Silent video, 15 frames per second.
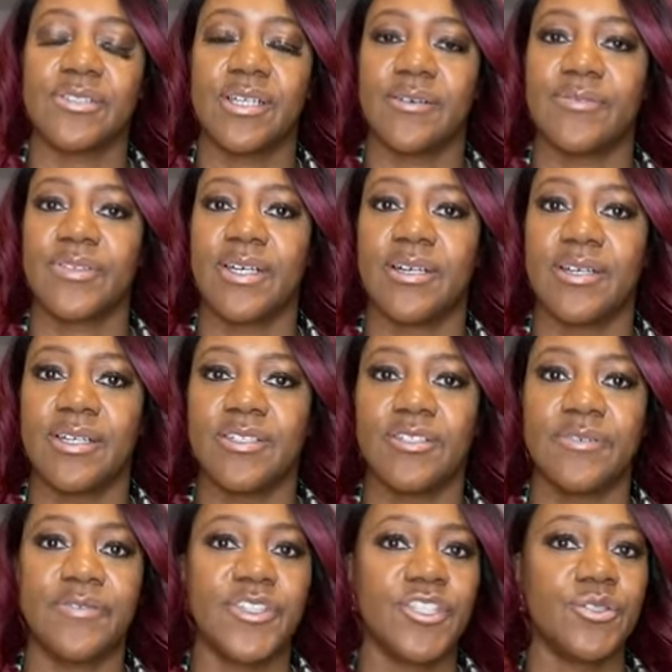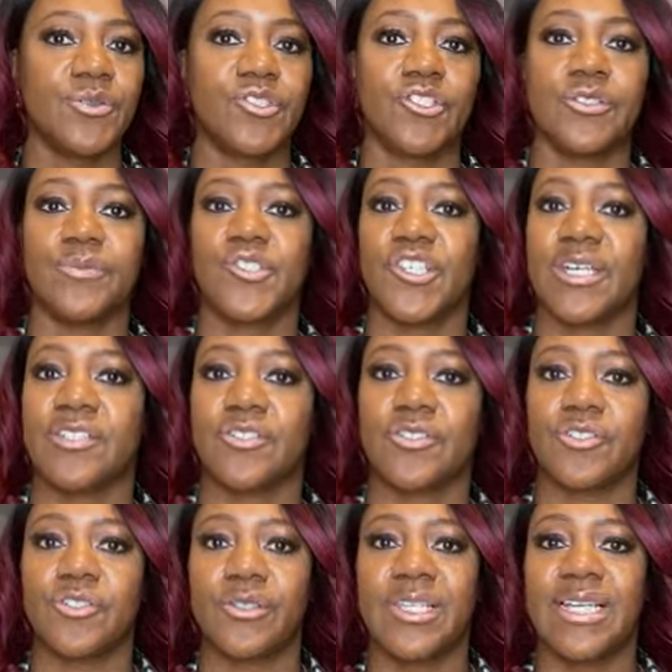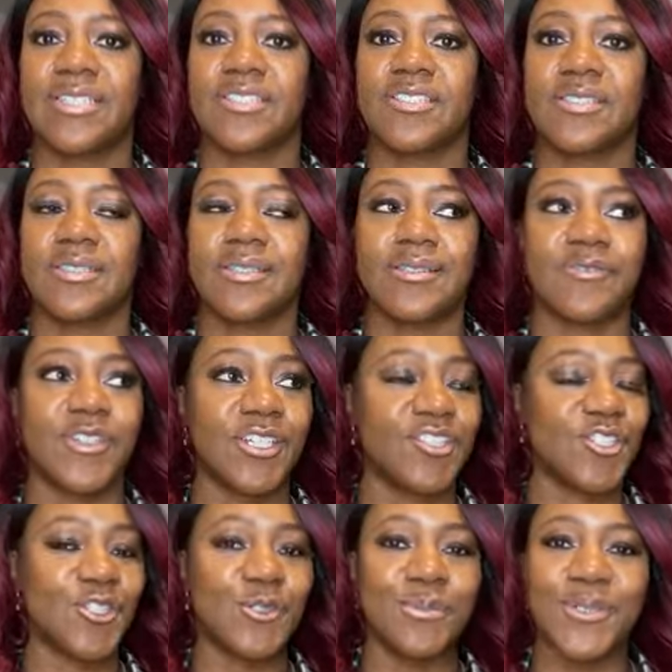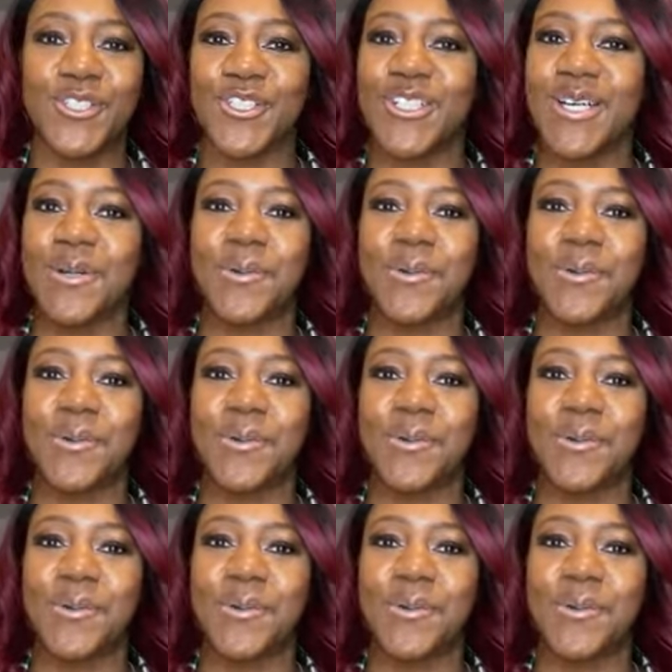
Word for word: I've got another YouTube channel called Let's, I've got two more.